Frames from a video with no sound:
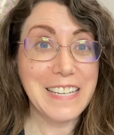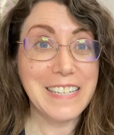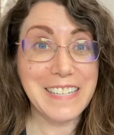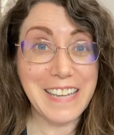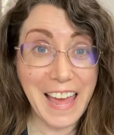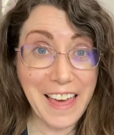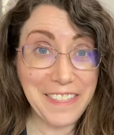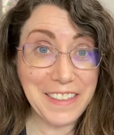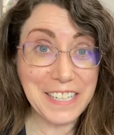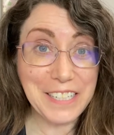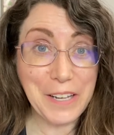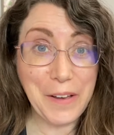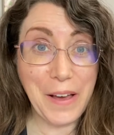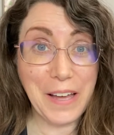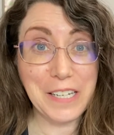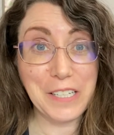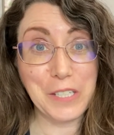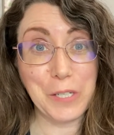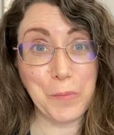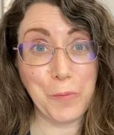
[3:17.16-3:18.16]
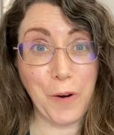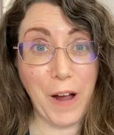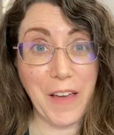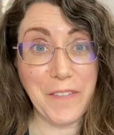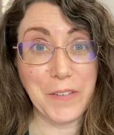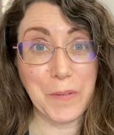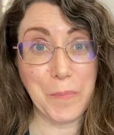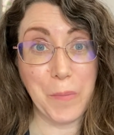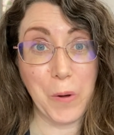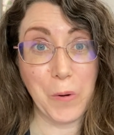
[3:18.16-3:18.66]
Now that you know how to do
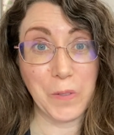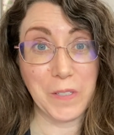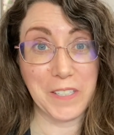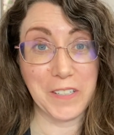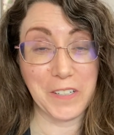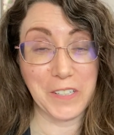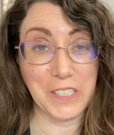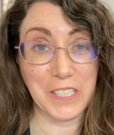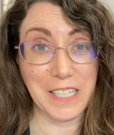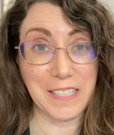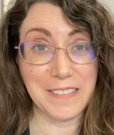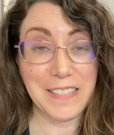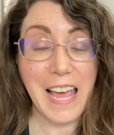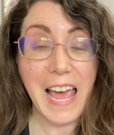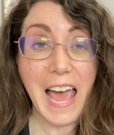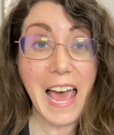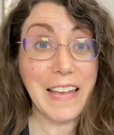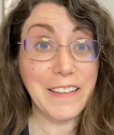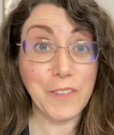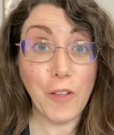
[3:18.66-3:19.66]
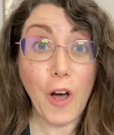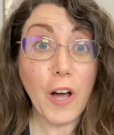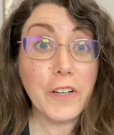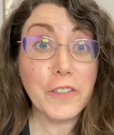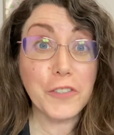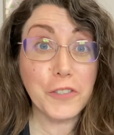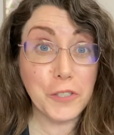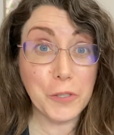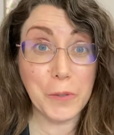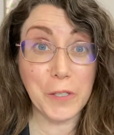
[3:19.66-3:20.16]
private mode searches, as long as
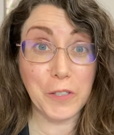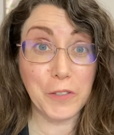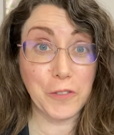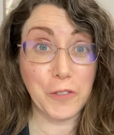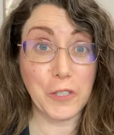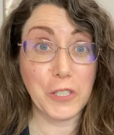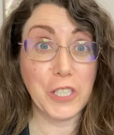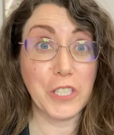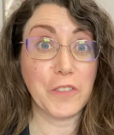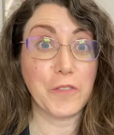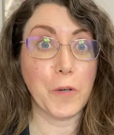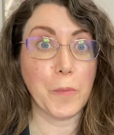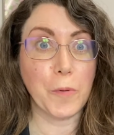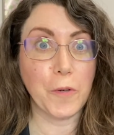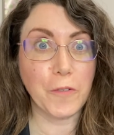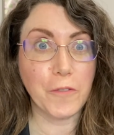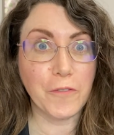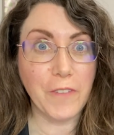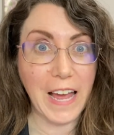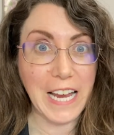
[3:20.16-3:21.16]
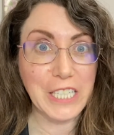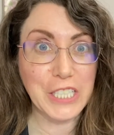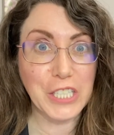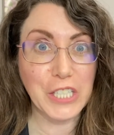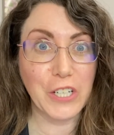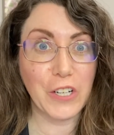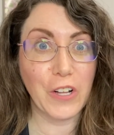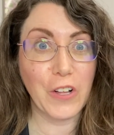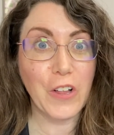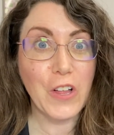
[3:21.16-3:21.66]
you're doing your searches for
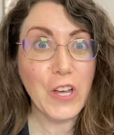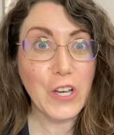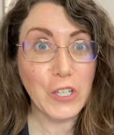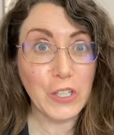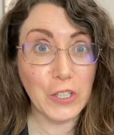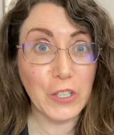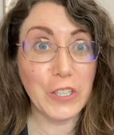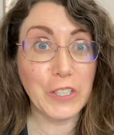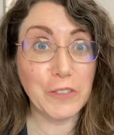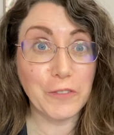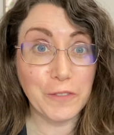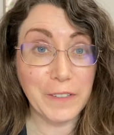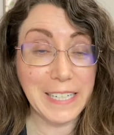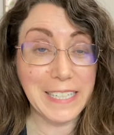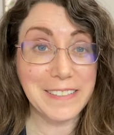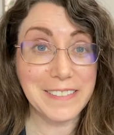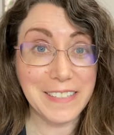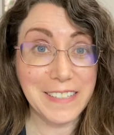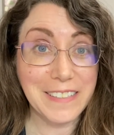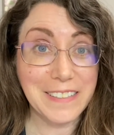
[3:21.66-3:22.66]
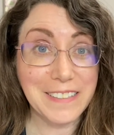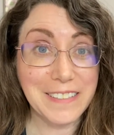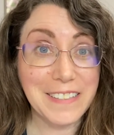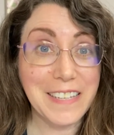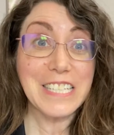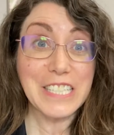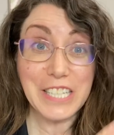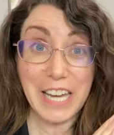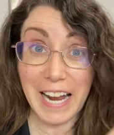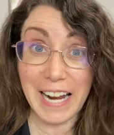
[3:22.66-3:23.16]
professional, good reasons,
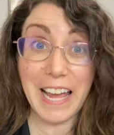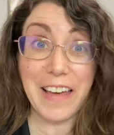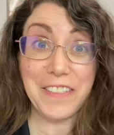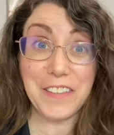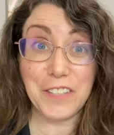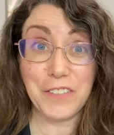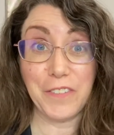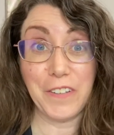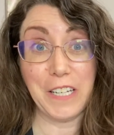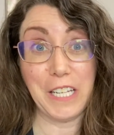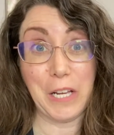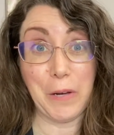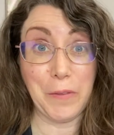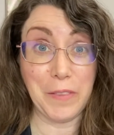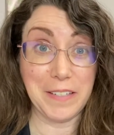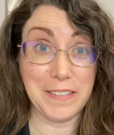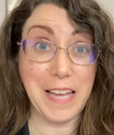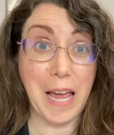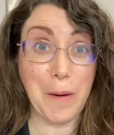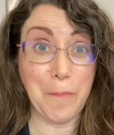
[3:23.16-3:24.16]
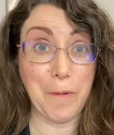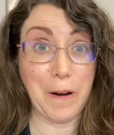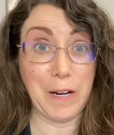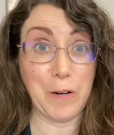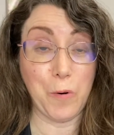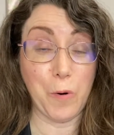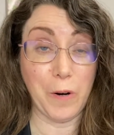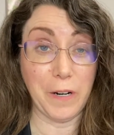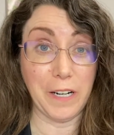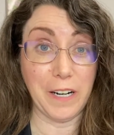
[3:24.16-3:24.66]
check out this video in the top right
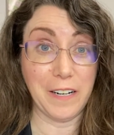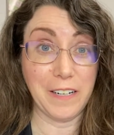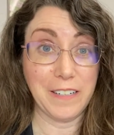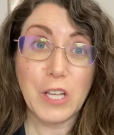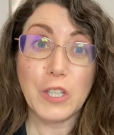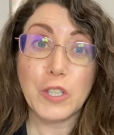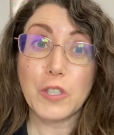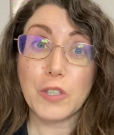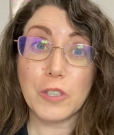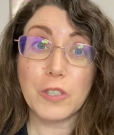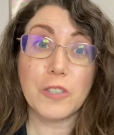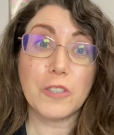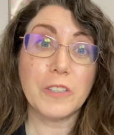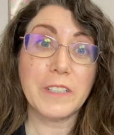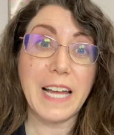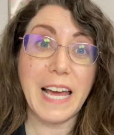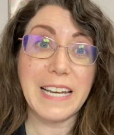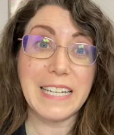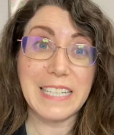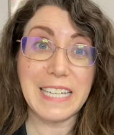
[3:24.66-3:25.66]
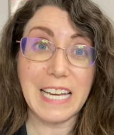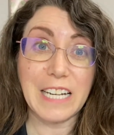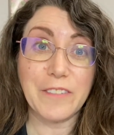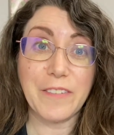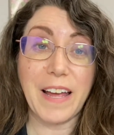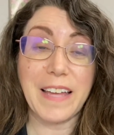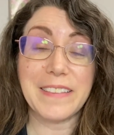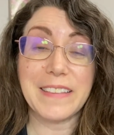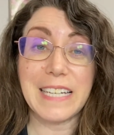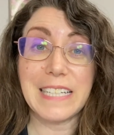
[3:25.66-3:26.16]
corner. You'll learn how to get
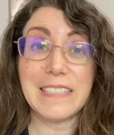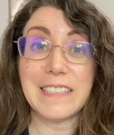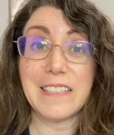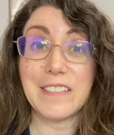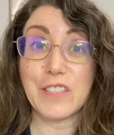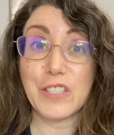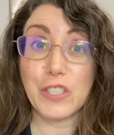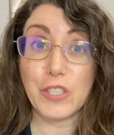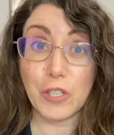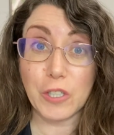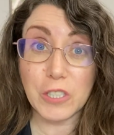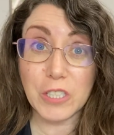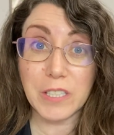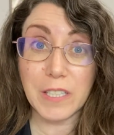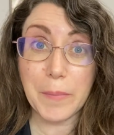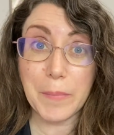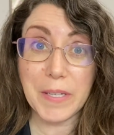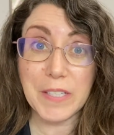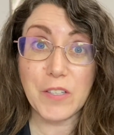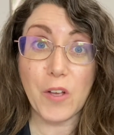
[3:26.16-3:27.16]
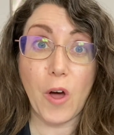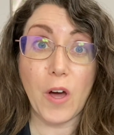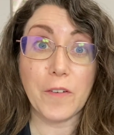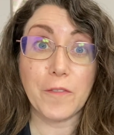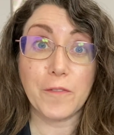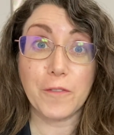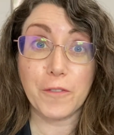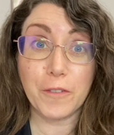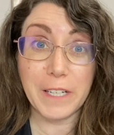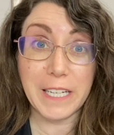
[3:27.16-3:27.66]
around LinkedIn's search limits on
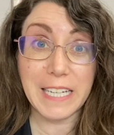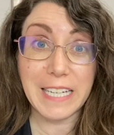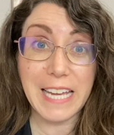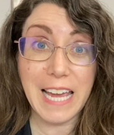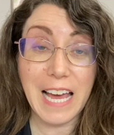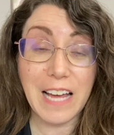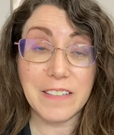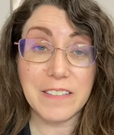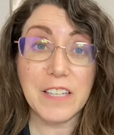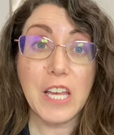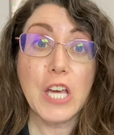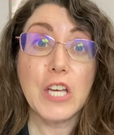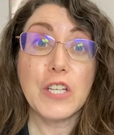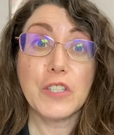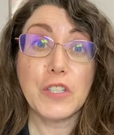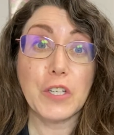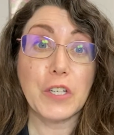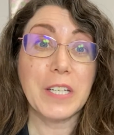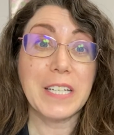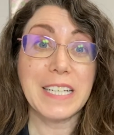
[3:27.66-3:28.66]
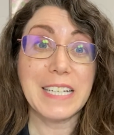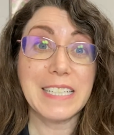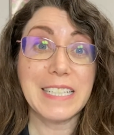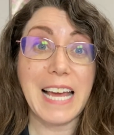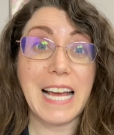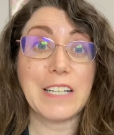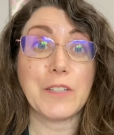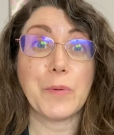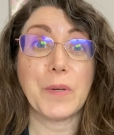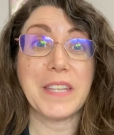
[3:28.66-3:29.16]
free accounts so you can
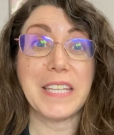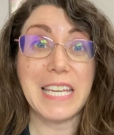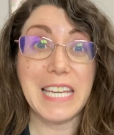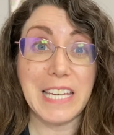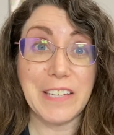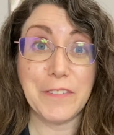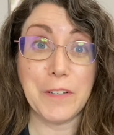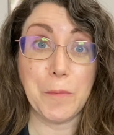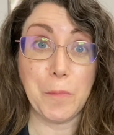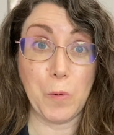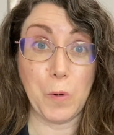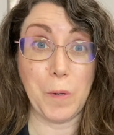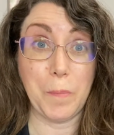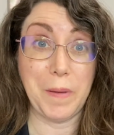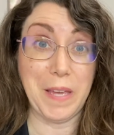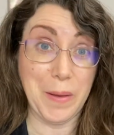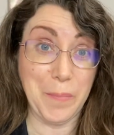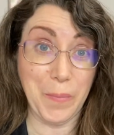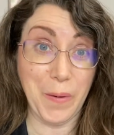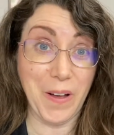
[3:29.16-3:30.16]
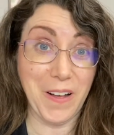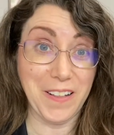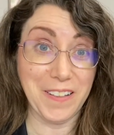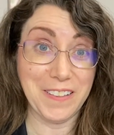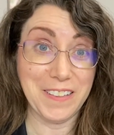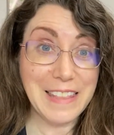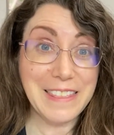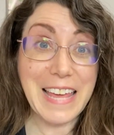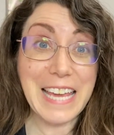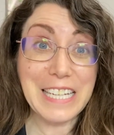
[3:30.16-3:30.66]
connect with even more people.
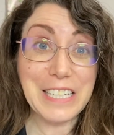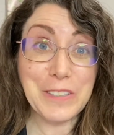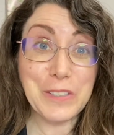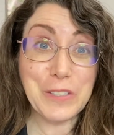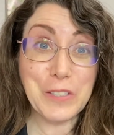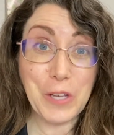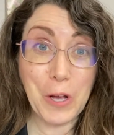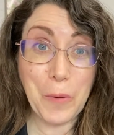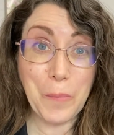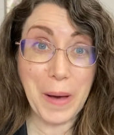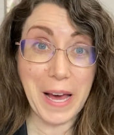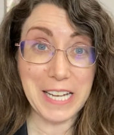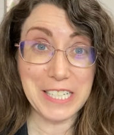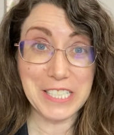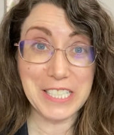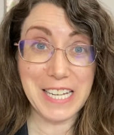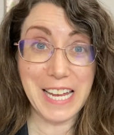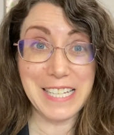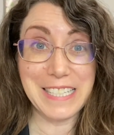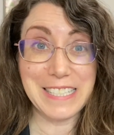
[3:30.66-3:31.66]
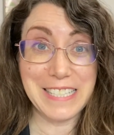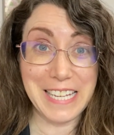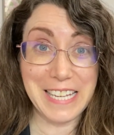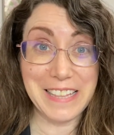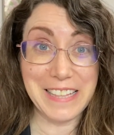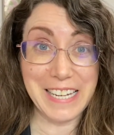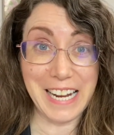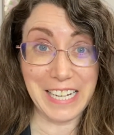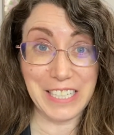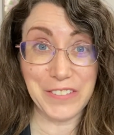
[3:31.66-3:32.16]
Thank you so much, and see you in
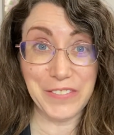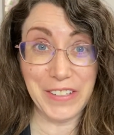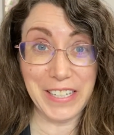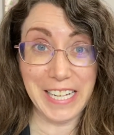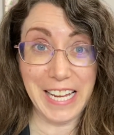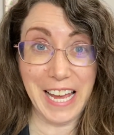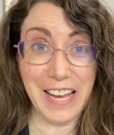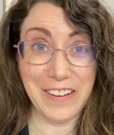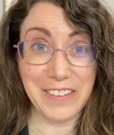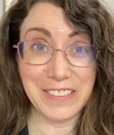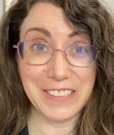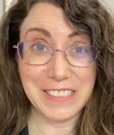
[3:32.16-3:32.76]
the next video.